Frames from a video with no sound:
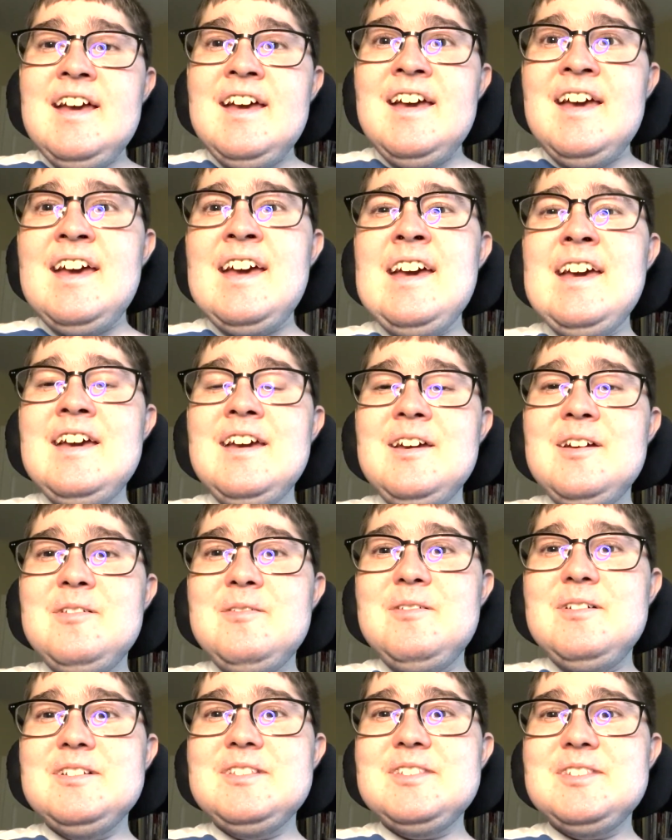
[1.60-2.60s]
hey
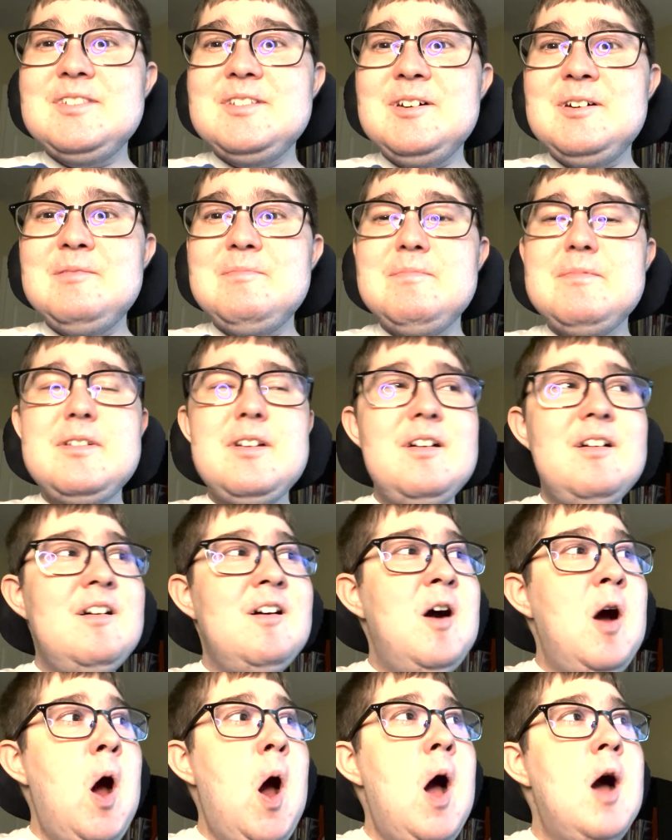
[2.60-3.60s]
what's up
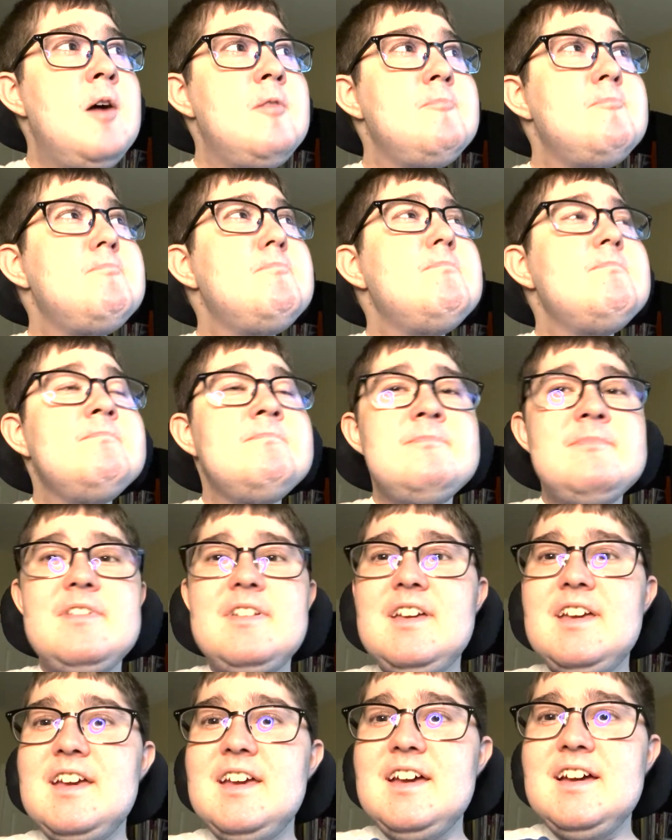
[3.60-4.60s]
y'all
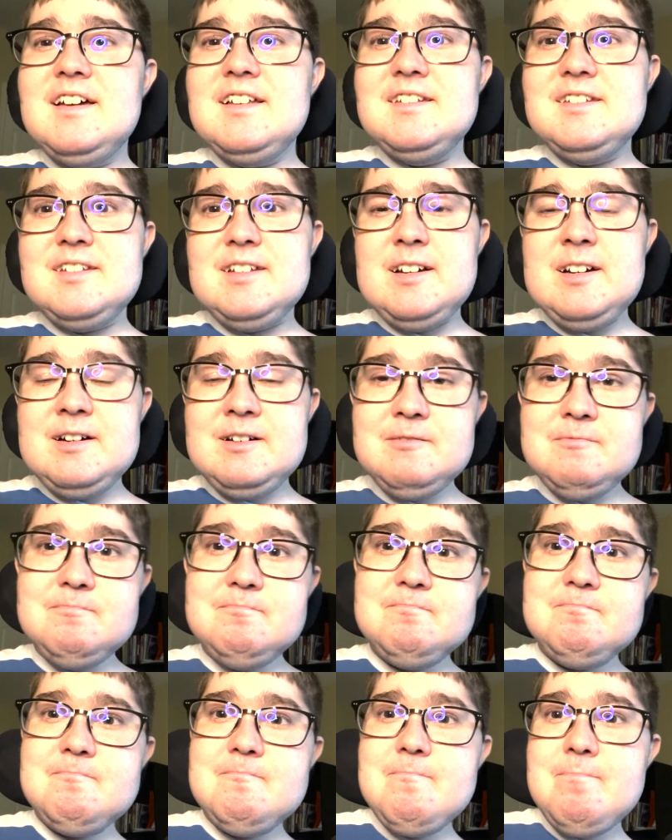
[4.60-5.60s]
and um